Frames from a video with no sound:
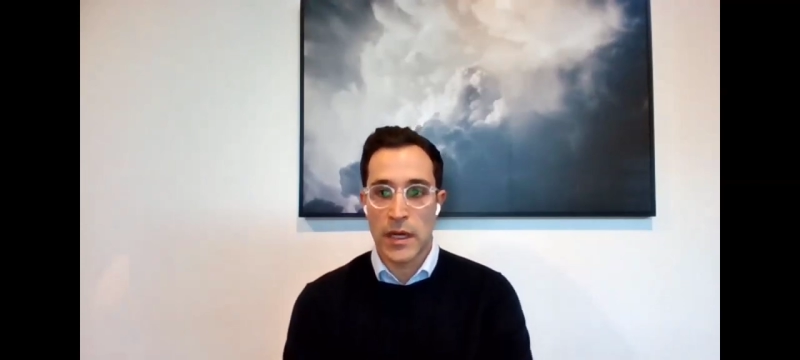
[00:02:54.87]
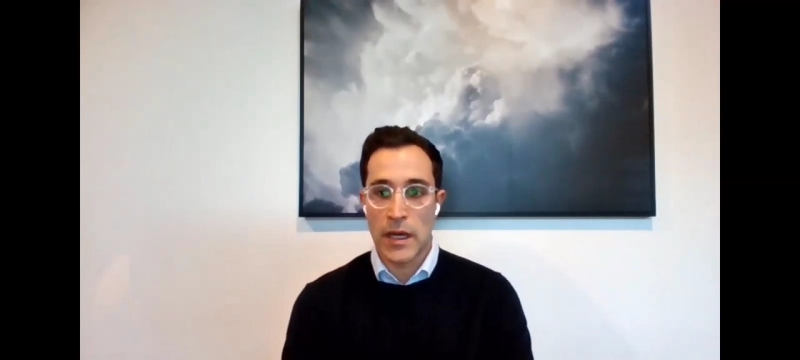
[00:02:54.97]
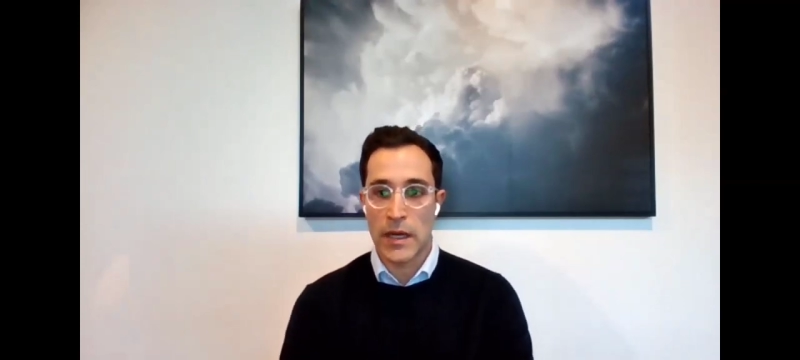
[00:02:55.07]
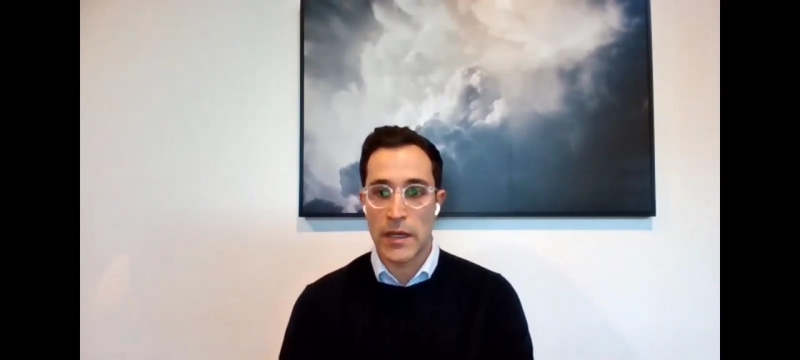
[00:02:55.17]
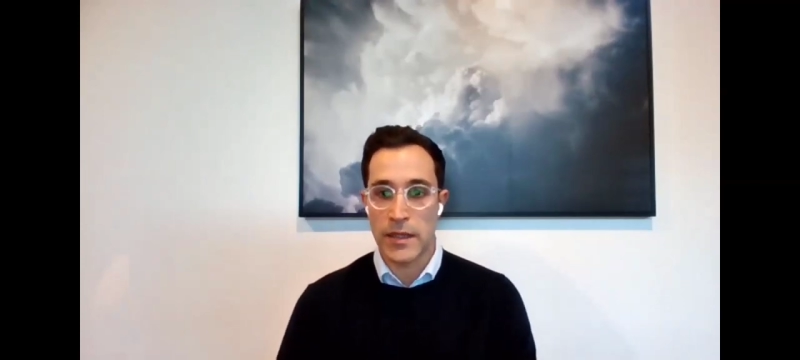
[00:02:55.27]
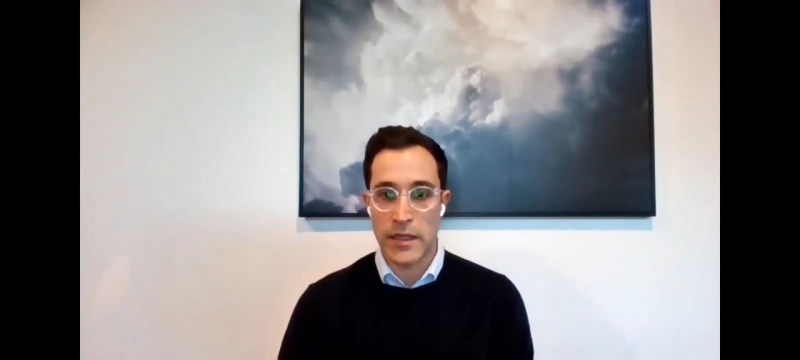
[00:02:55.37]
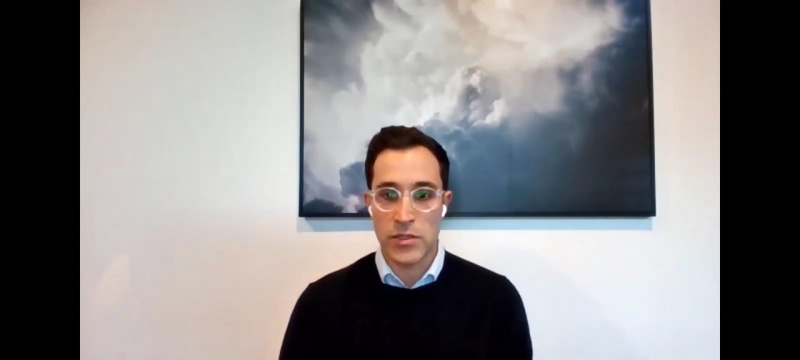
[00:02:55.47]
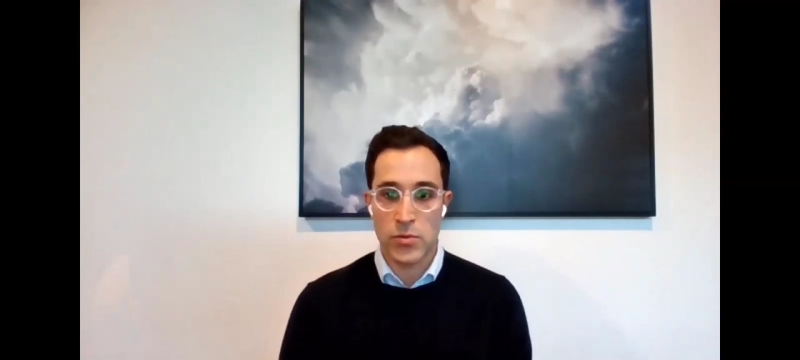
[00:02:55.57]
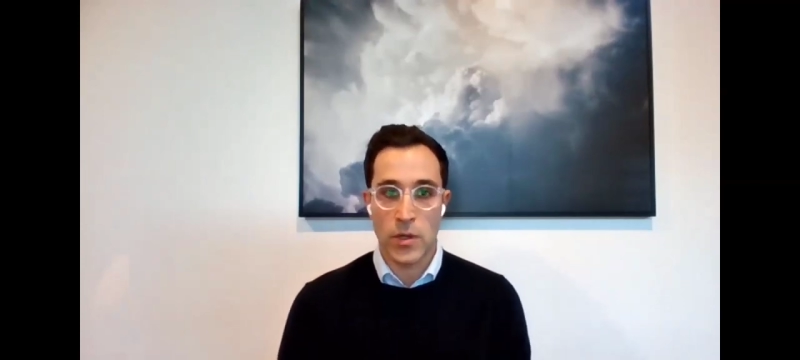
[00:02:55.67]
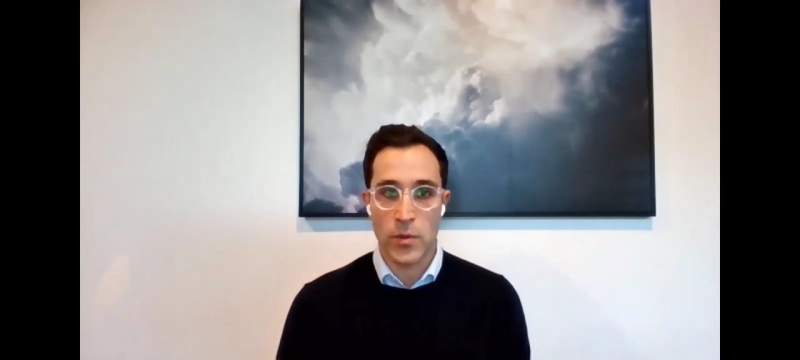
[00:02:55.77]
and
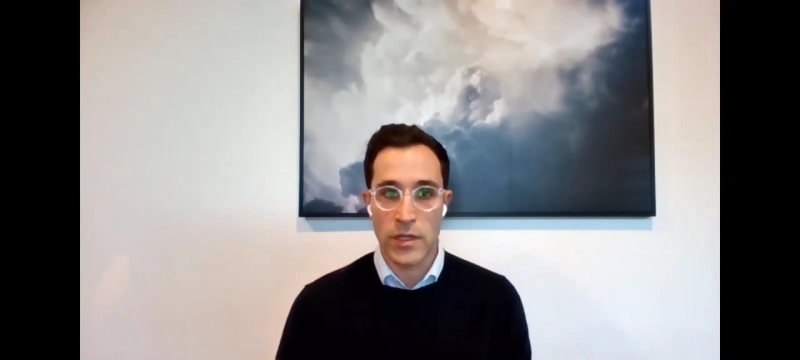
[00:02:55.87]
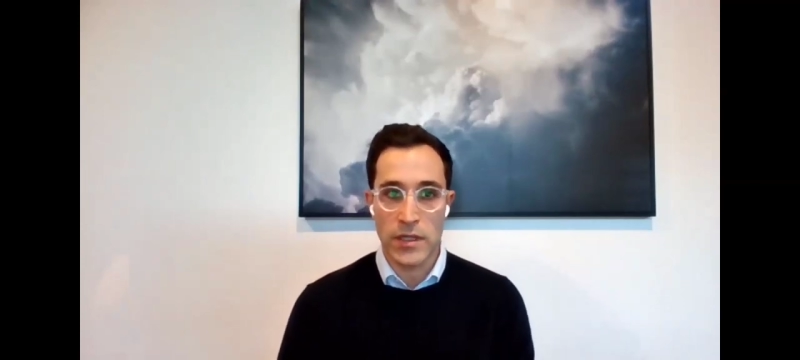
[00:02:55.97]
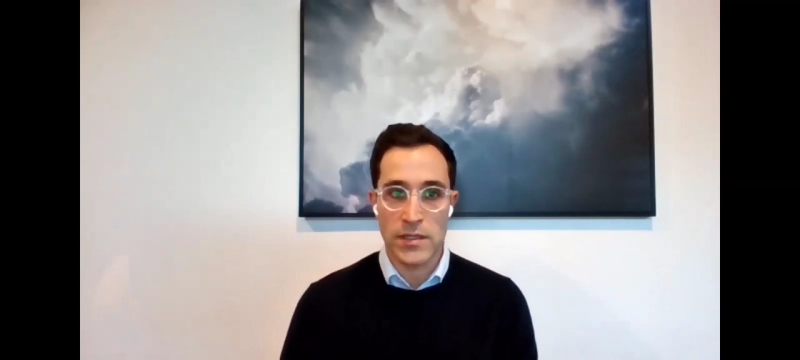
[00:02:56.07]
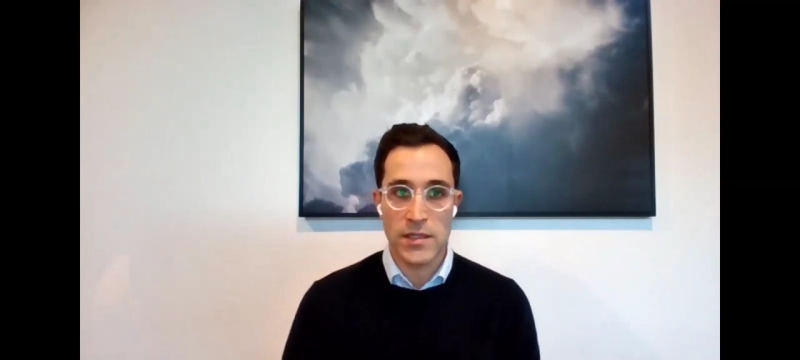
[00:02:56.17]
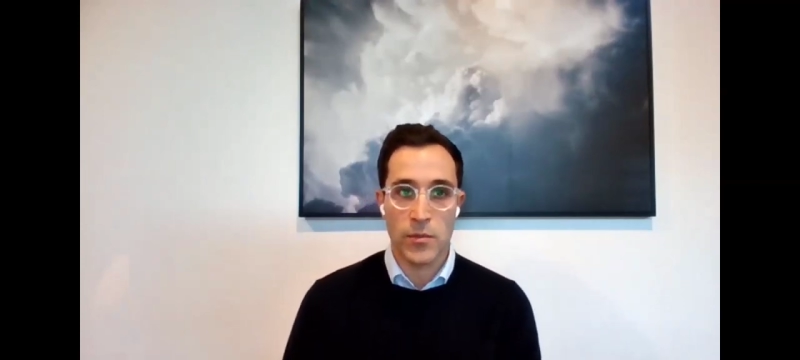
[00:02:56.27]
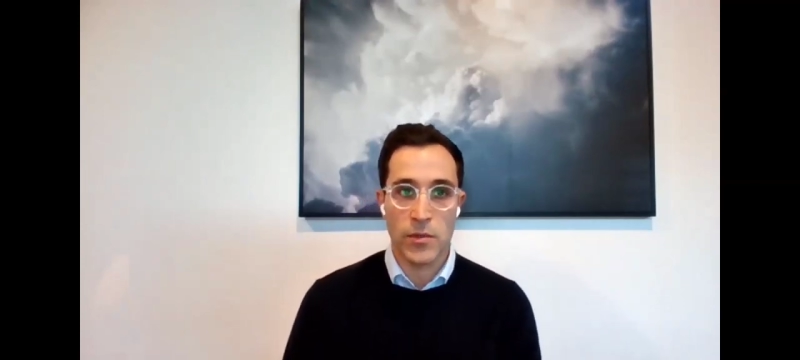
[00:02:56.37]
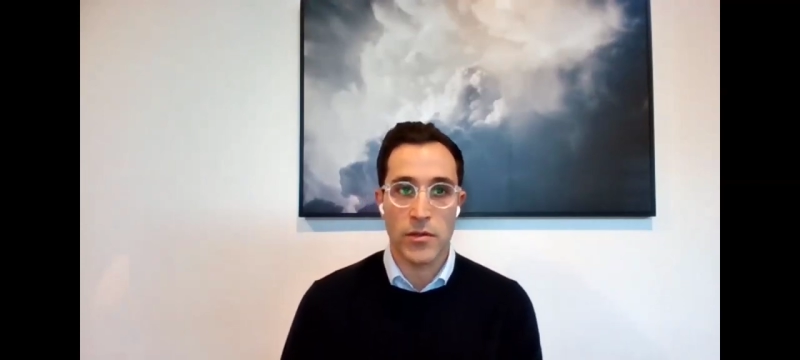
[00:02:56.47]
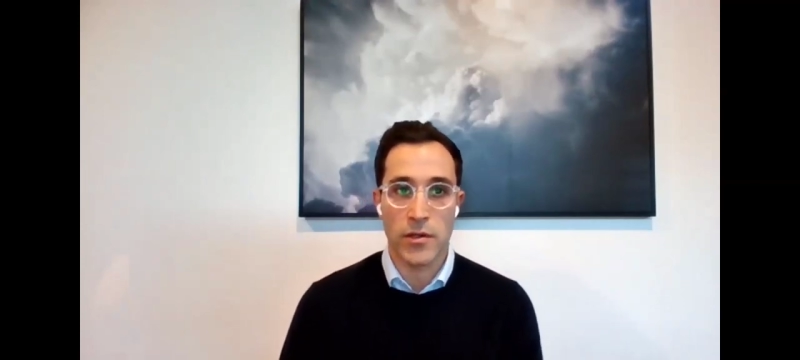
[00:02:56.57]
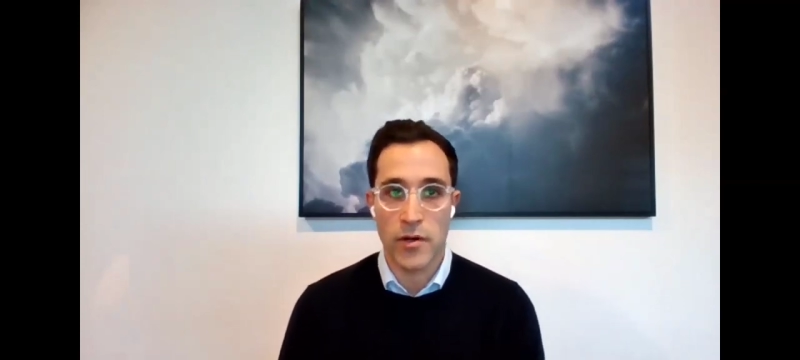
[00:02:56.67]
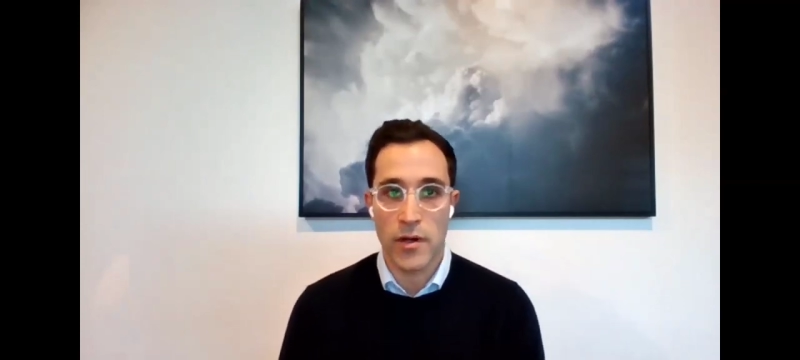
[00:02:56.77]
hence why we needed someone
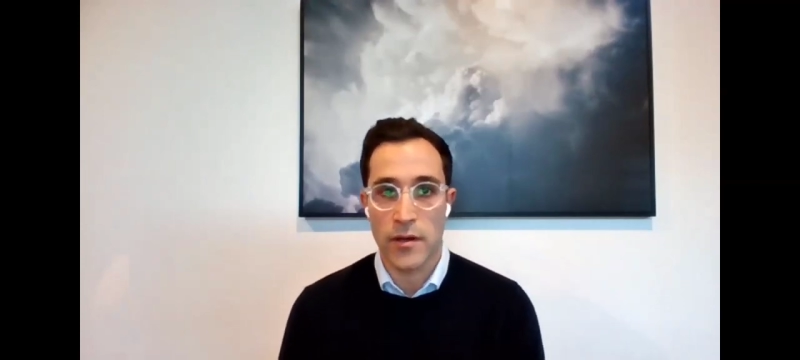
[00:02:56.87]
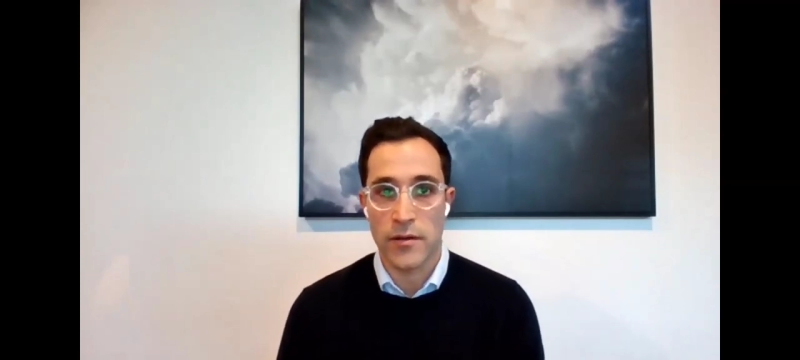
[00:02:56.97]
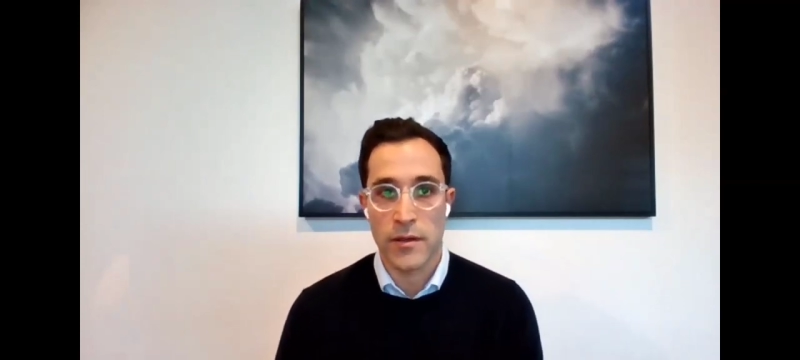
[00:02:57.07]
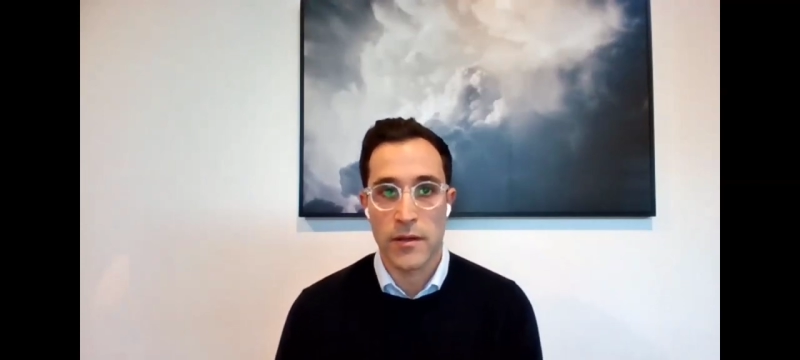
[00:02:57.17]
on the ground.